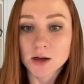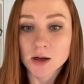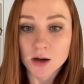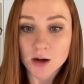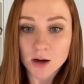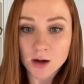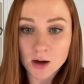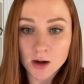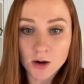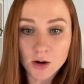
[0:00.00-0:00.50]

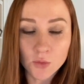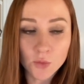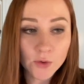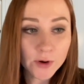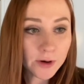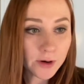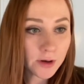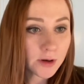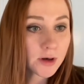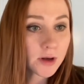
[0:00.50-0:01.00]

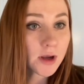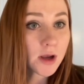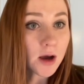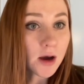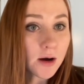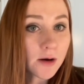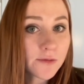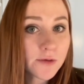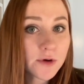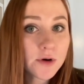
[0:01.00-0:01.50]
We're gonna
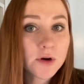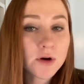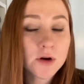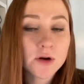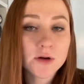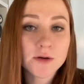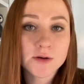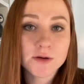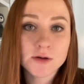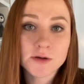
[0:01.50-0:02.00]

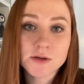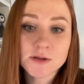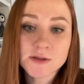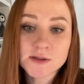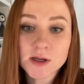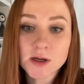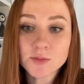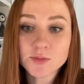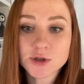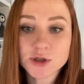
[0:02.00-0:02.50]
cover
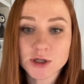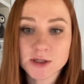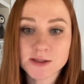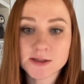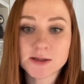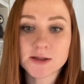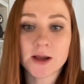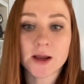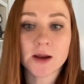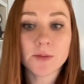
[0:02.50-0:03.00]

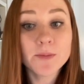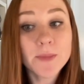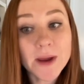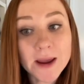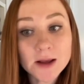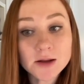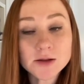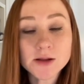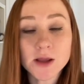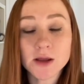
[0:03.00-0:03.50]
subjects like
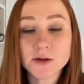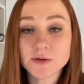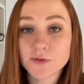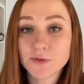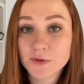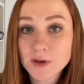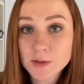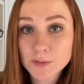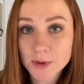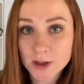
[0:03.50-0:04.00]
male and
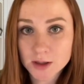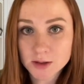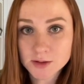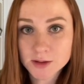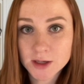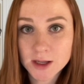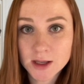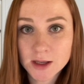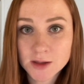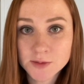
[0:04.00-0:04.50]
female
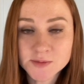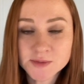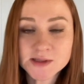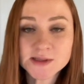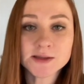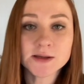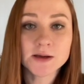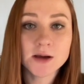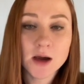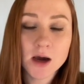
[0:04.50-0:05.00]

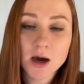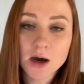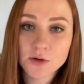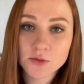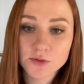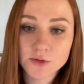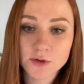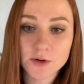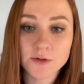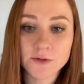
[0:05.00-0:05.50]
names, how
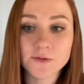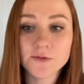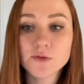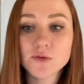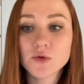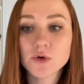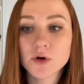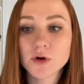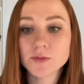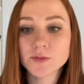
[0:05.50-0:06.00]
they are
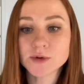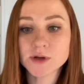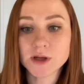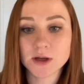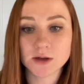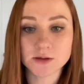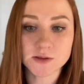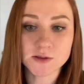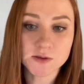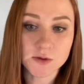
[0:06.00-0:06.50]
formed,
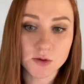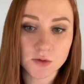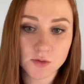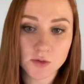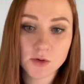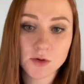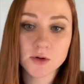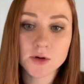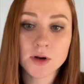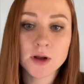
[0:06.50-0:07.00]
and so
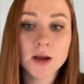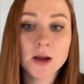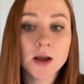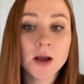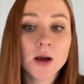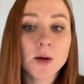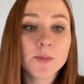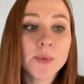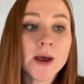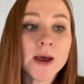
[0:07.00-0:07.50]
on.
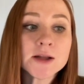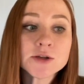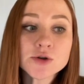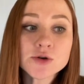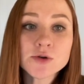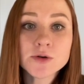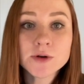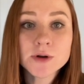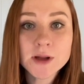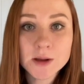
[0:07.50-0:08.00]

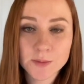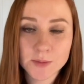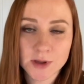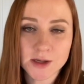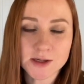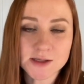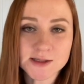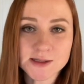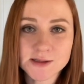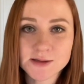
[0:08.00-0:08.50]

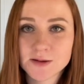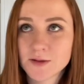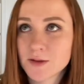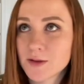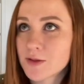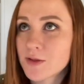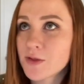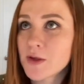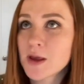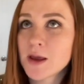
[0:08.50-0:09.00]
Patronymics,
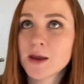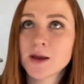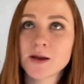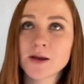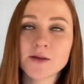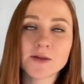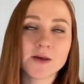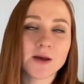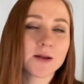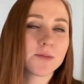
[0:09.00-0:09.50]
the
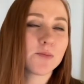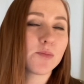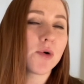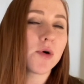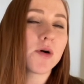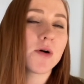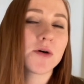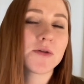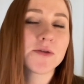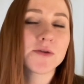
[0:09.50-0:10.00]
thing that
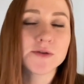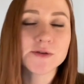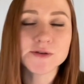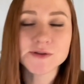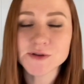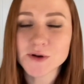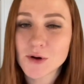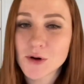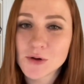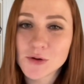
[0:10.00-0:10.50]

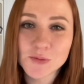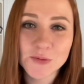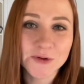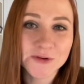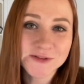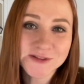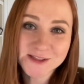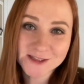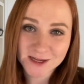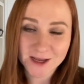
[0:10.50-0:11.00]
bothers
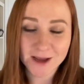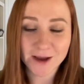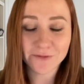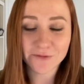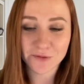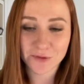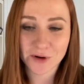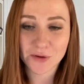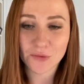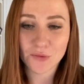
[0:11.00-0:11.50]
almost
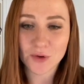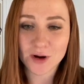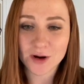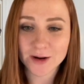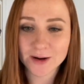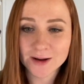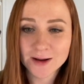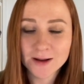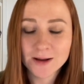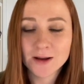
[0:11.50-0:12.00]

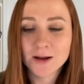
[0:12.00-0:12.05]
everyone.